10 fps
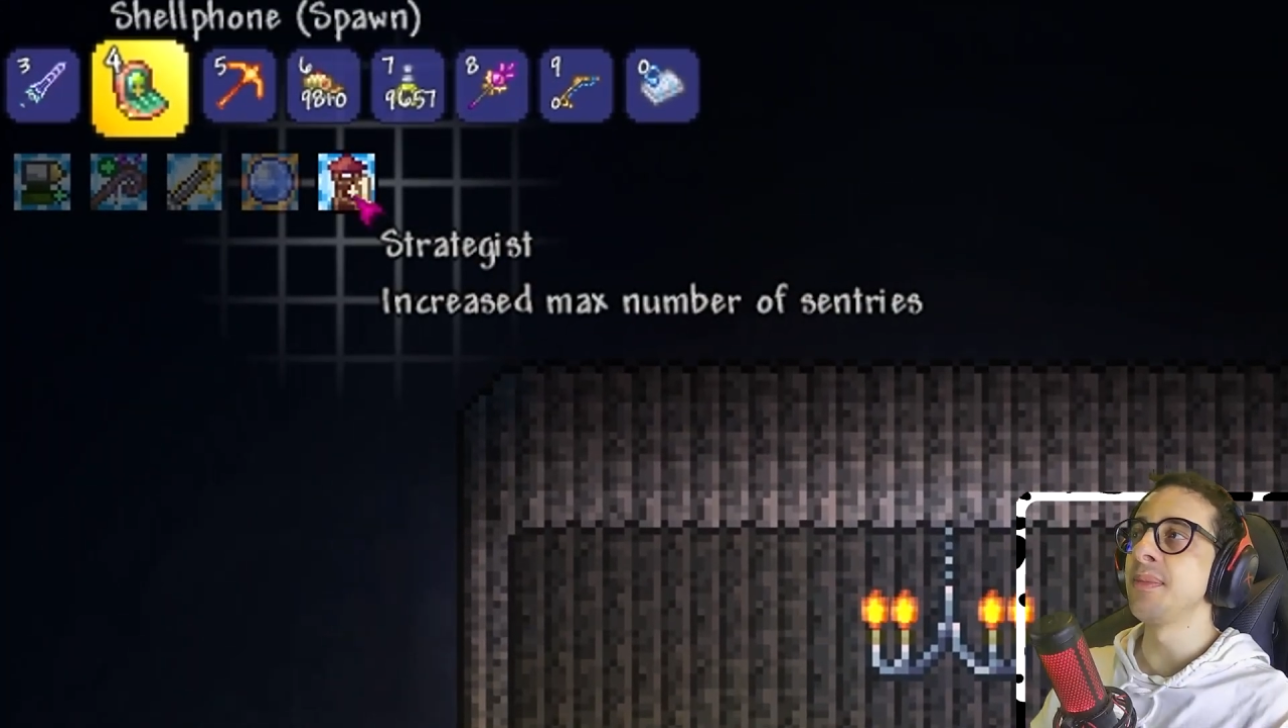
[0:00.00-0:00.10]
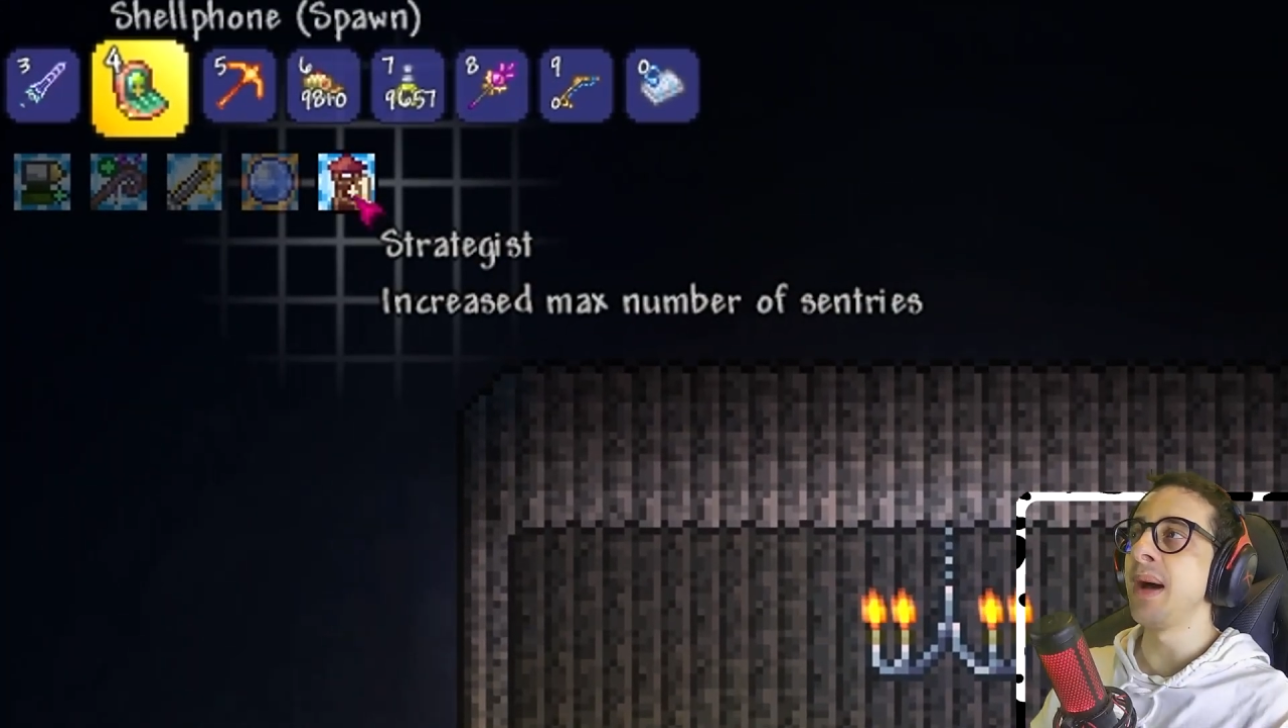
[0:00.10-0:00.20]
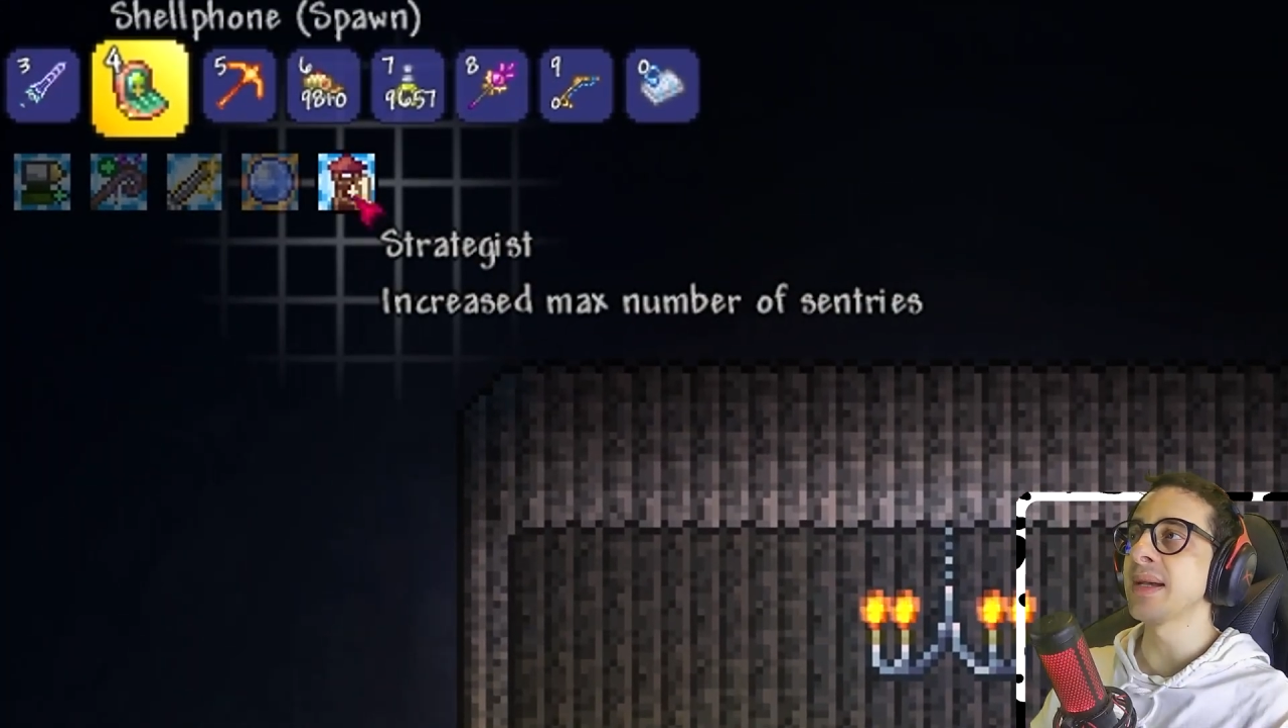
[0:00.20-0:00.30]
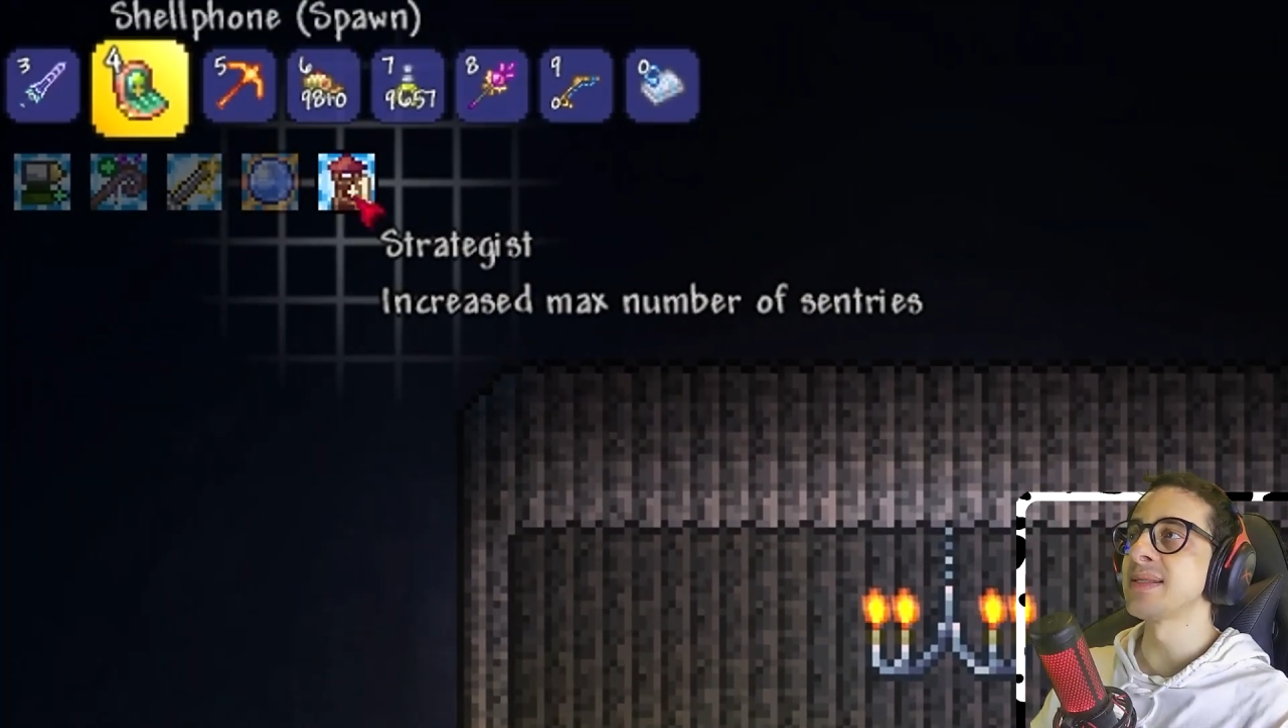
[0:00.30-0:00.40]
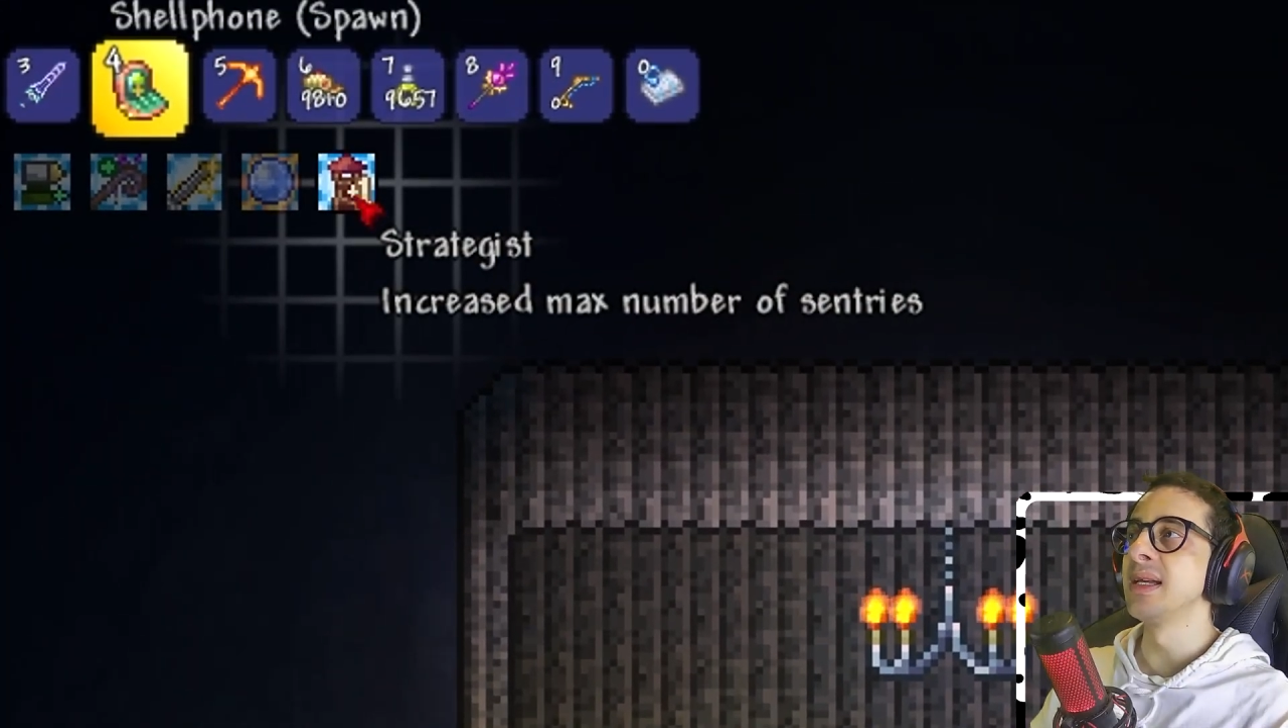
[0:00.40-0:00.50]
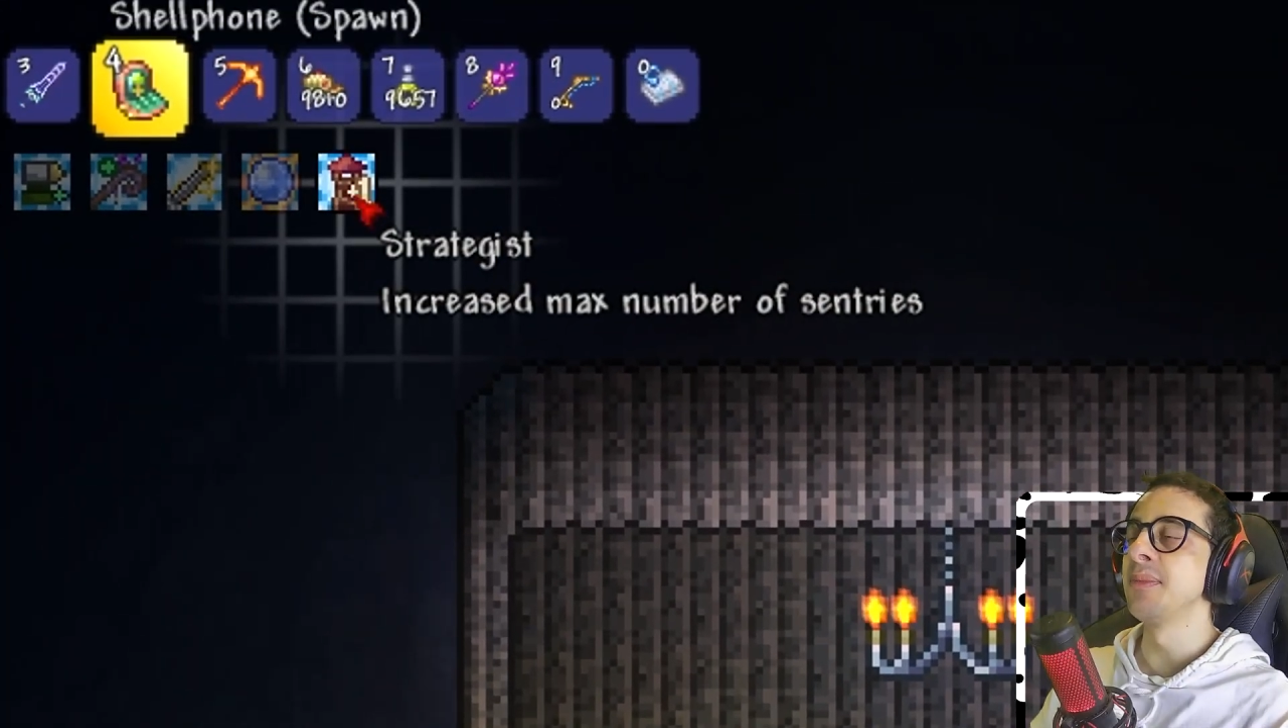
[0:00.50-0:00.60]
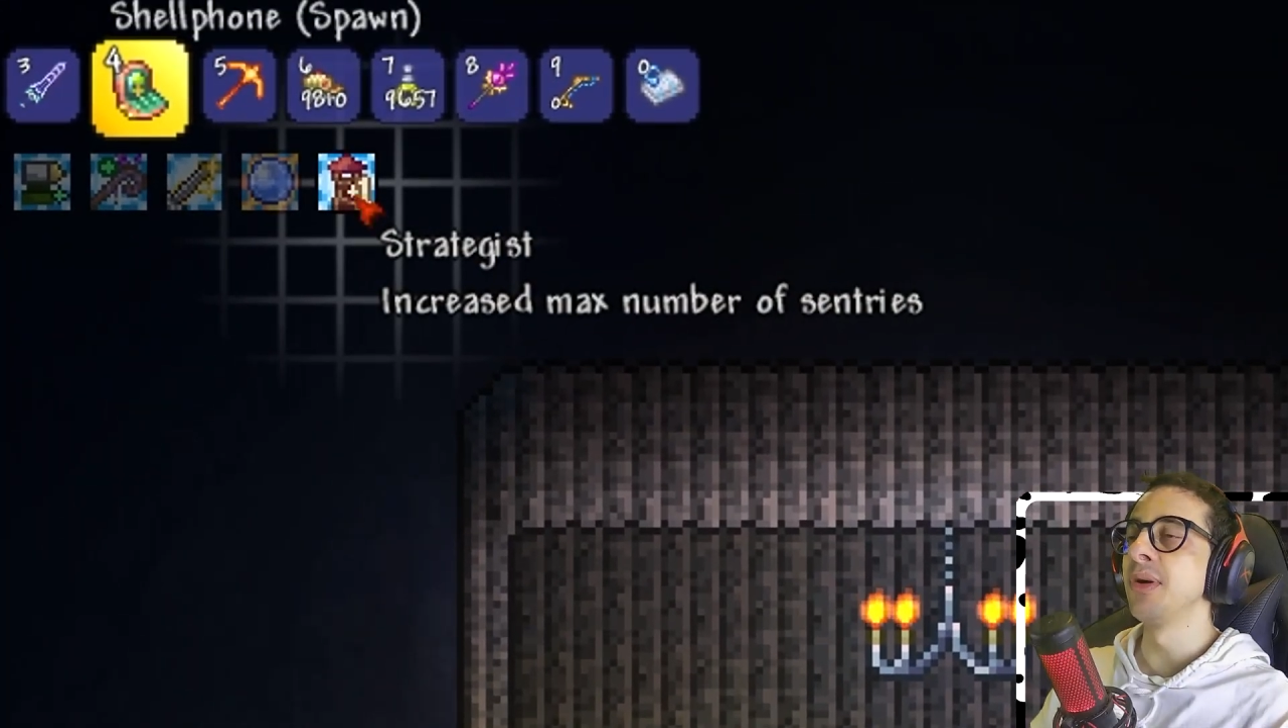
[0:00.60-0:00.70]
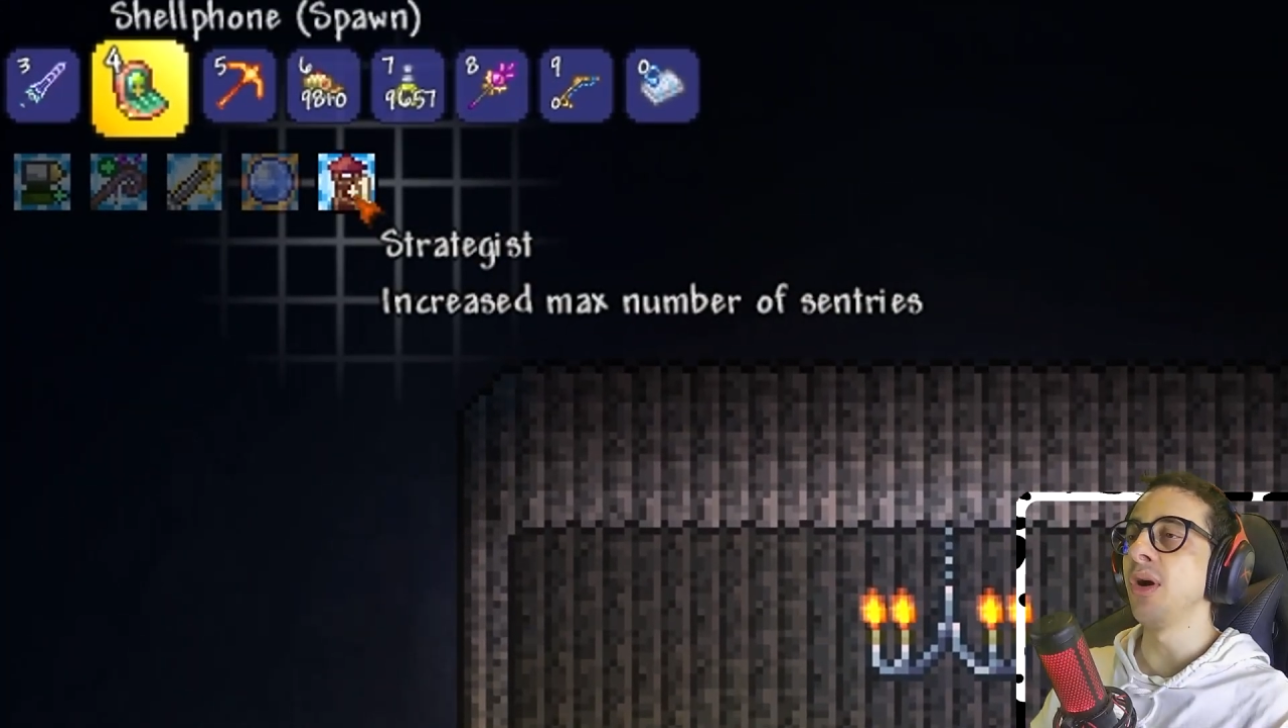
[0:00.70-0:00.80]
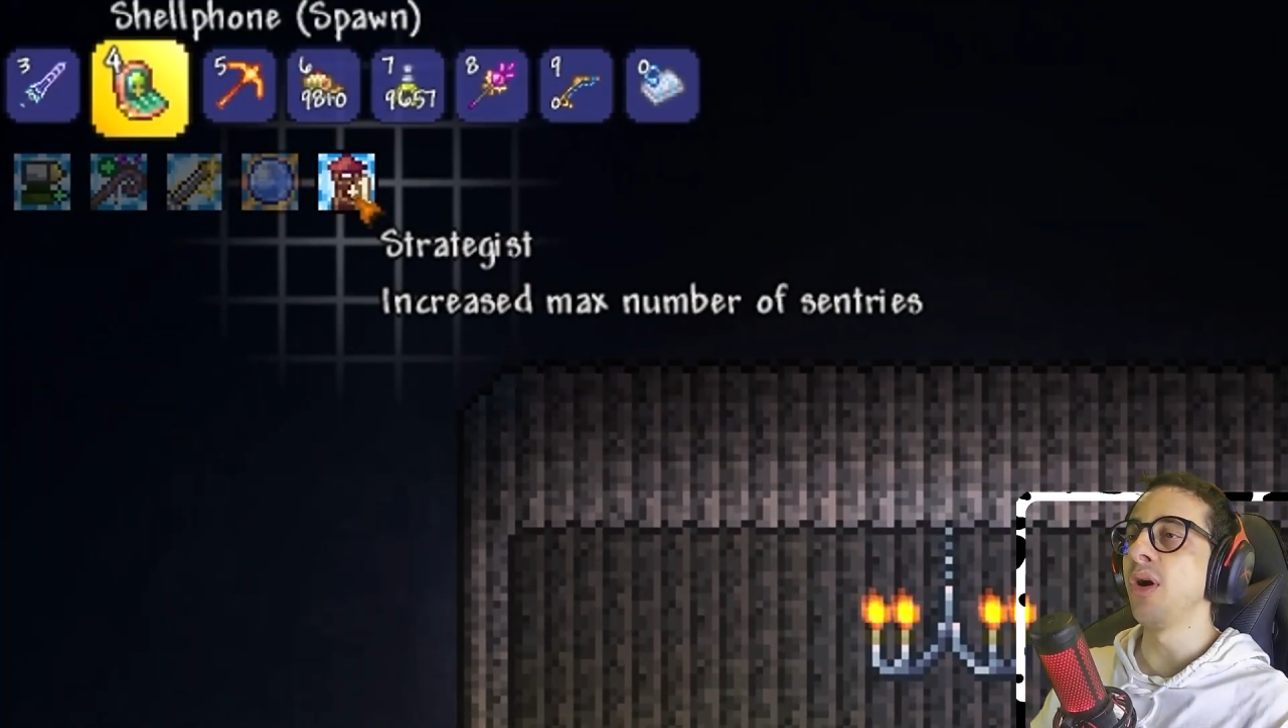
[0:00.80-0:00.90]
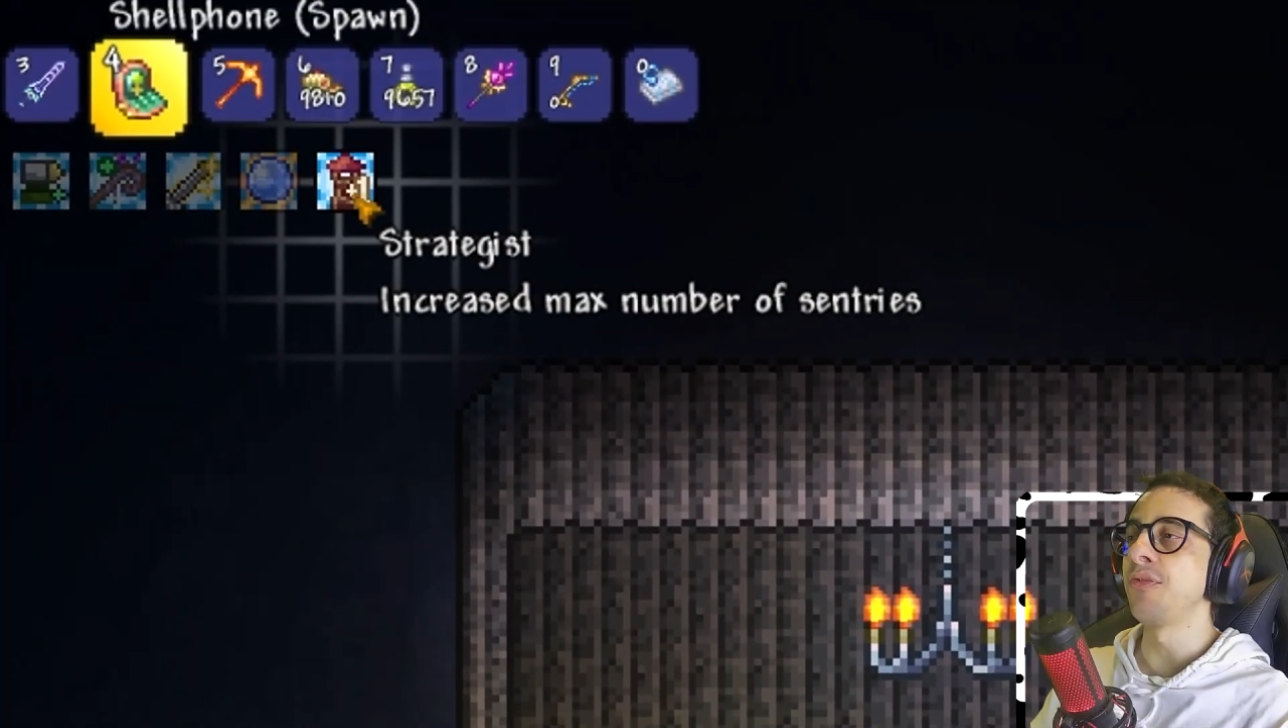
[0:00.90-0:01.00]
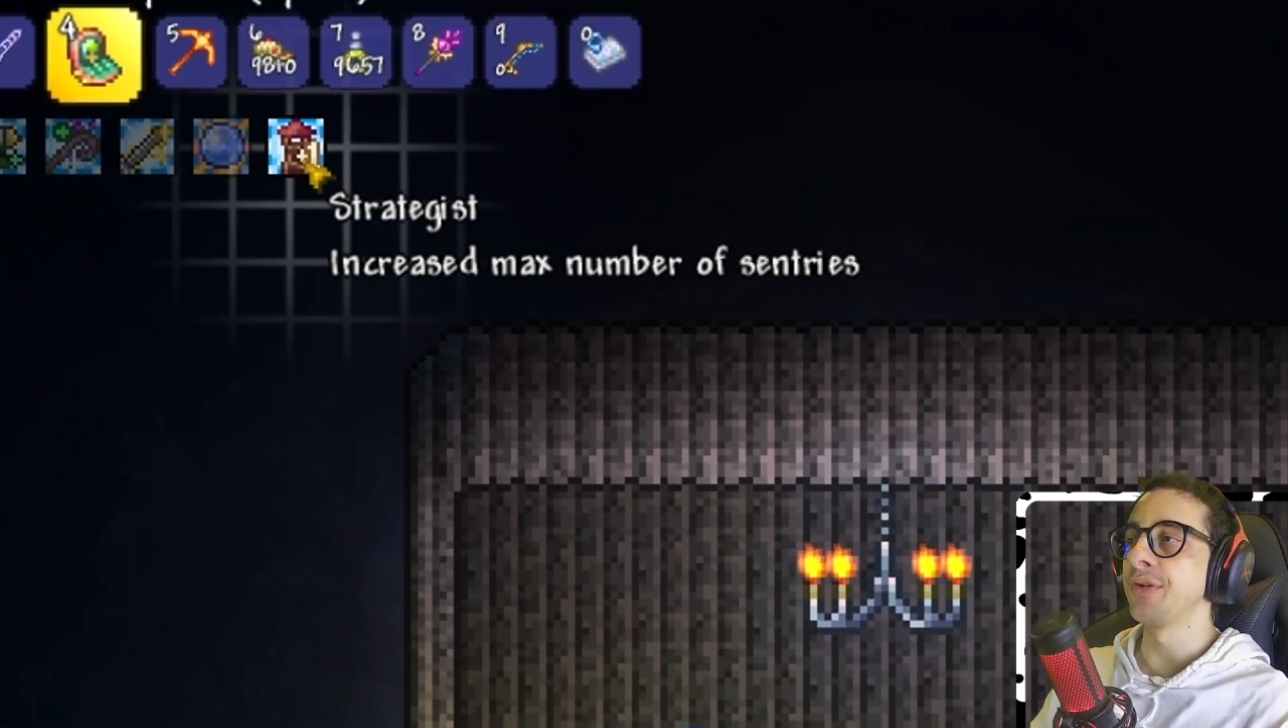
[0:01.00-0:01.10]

max number of